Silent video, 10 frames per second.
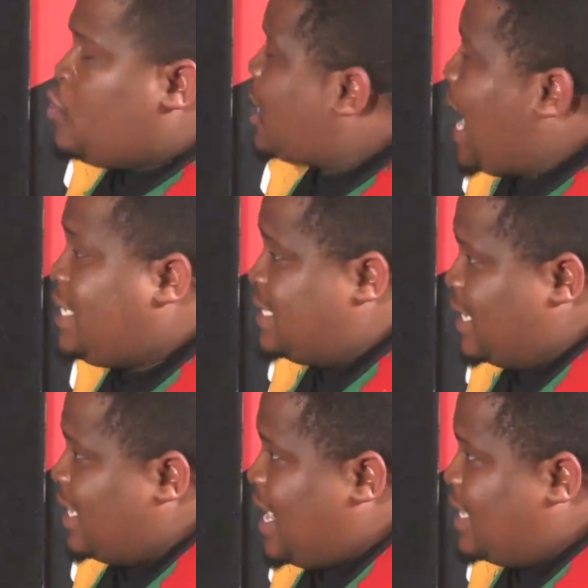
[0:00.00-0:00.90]
you can't
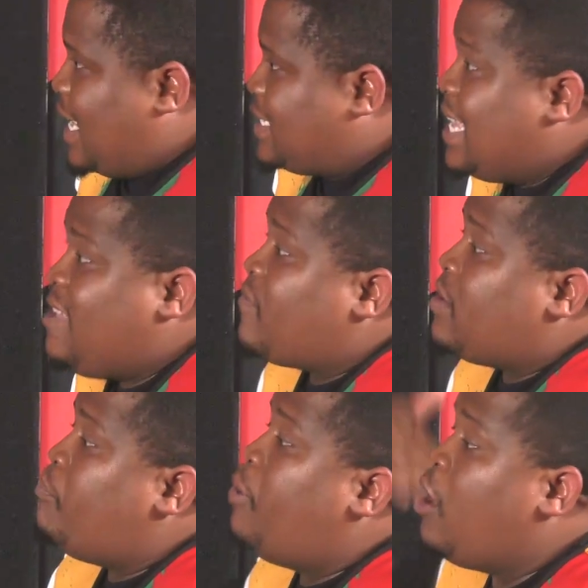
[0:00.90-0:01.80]
declare that
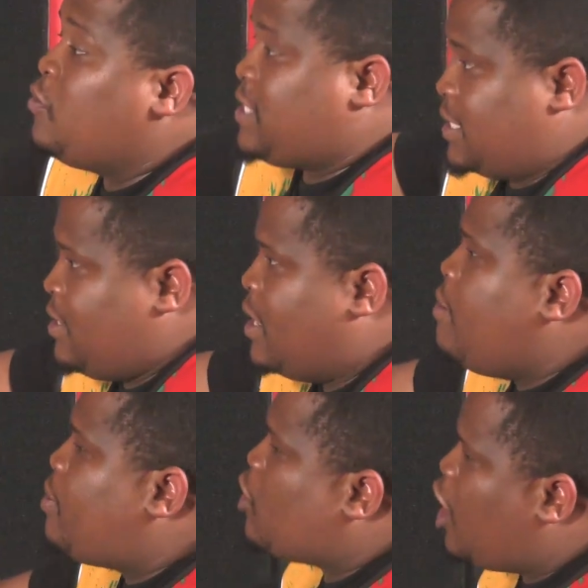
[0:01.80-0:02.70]
even post,
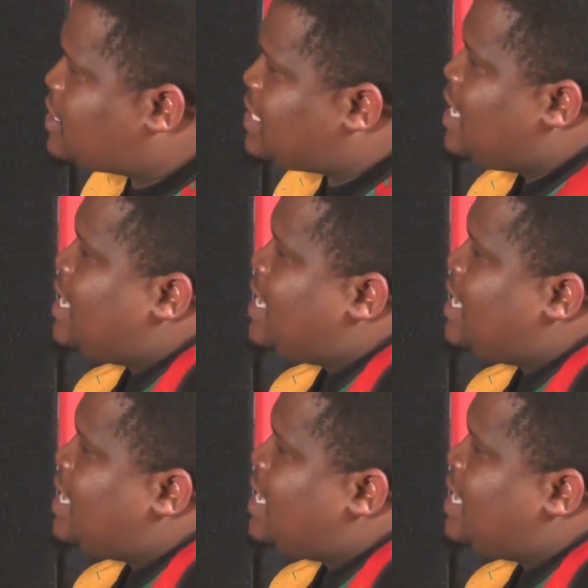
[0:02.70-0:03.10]
because